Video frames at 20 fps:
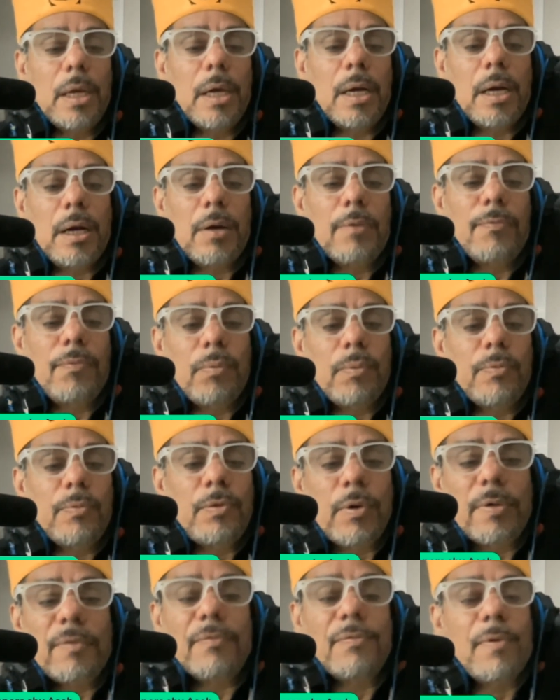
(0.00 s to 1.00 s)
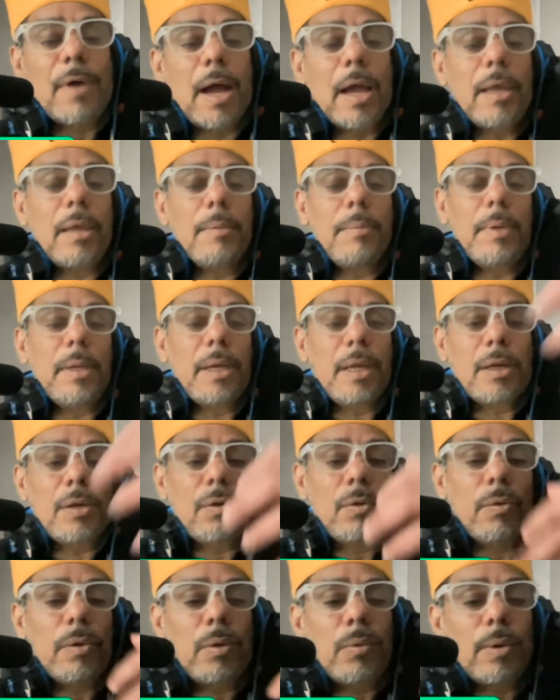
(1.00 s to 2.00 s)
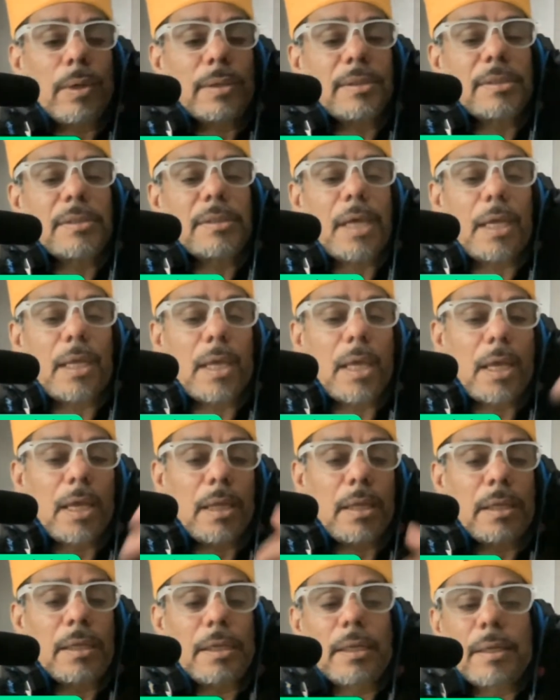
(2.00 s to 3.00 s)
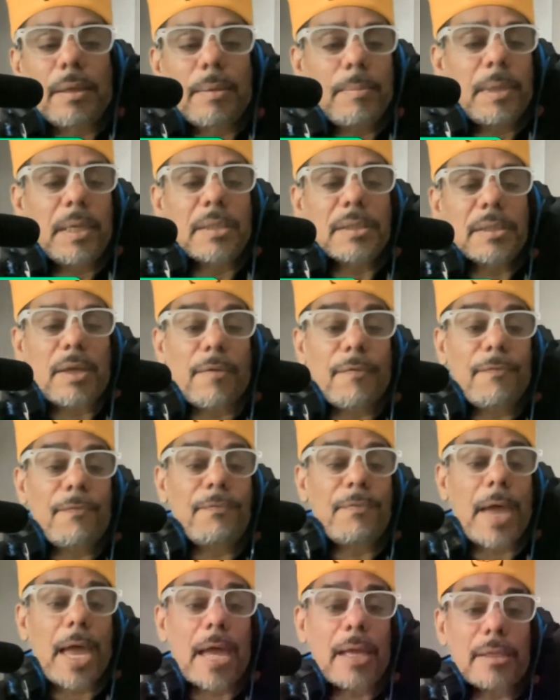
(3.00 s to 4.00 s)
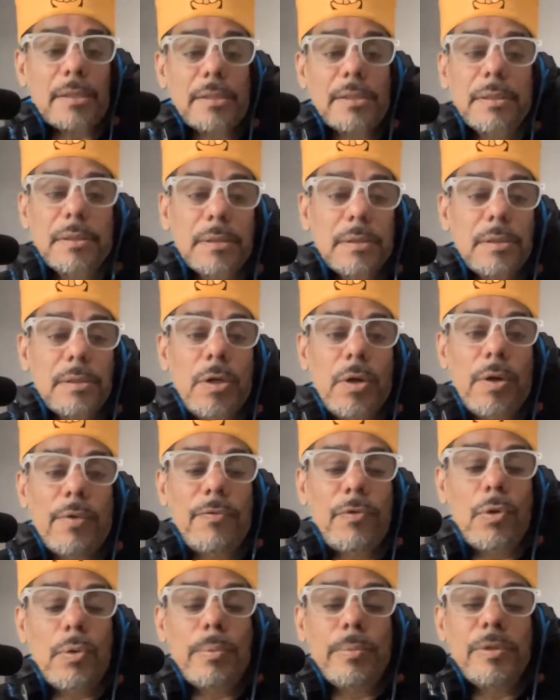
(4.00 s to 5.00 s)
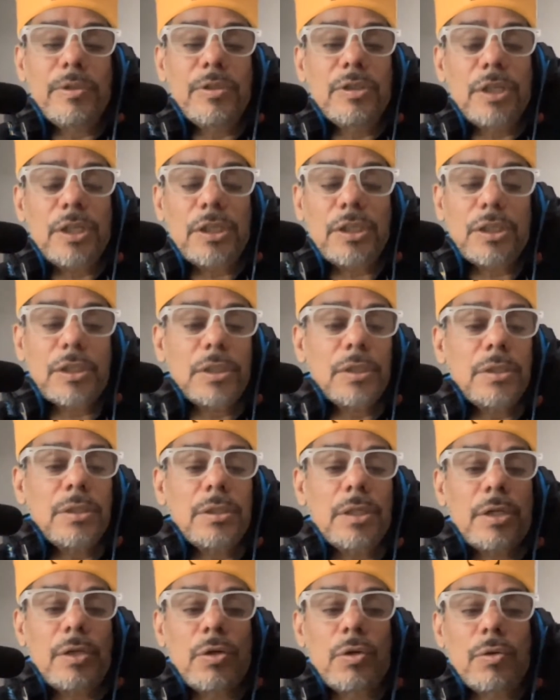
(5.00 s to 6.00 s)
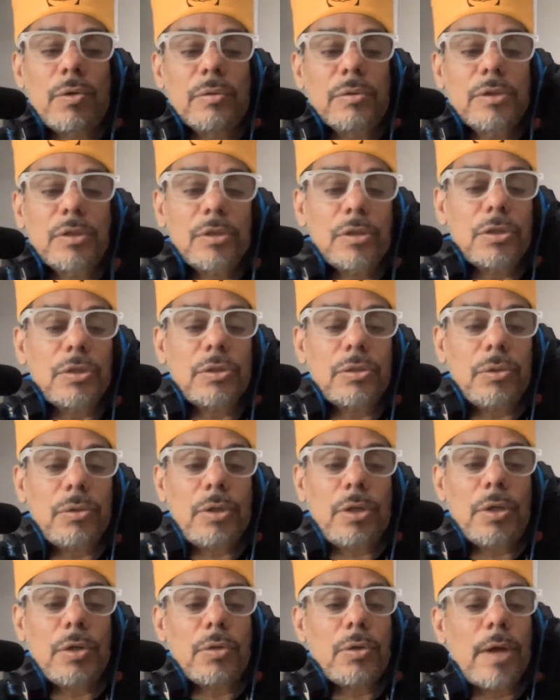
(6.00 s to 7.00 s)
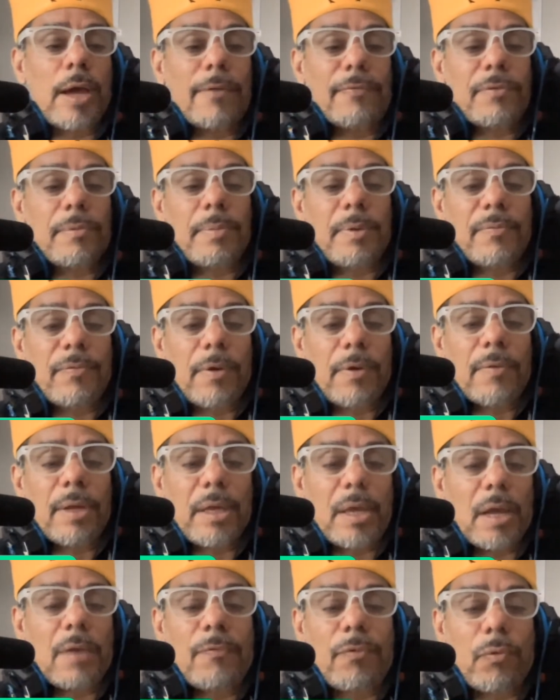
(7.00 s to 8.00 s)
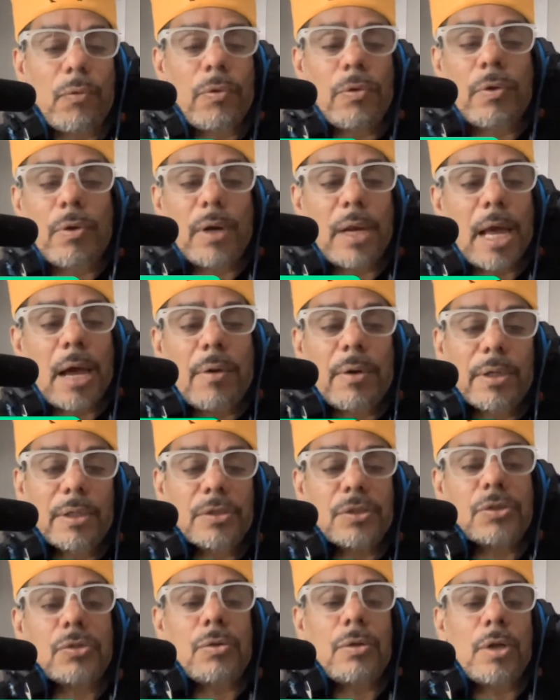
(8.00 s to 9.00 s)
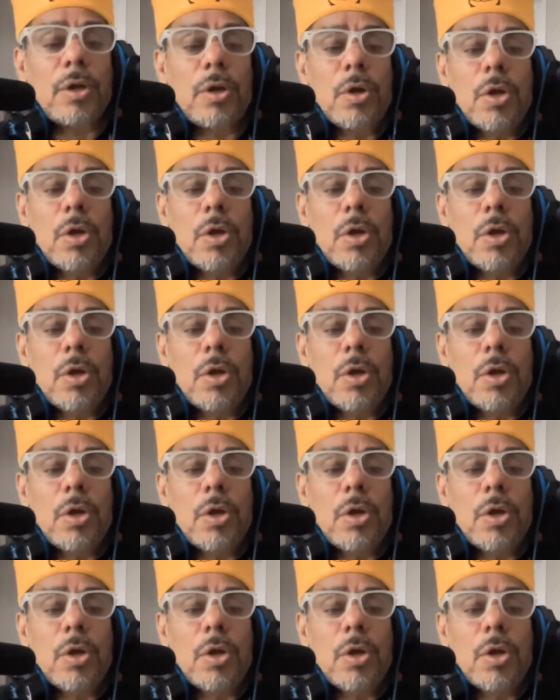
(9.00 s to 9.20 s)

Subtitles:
of your environment and knowing what to take in, because it affects. If you're a musician and you go into the studio, you have to be very careful who you allow in the studio.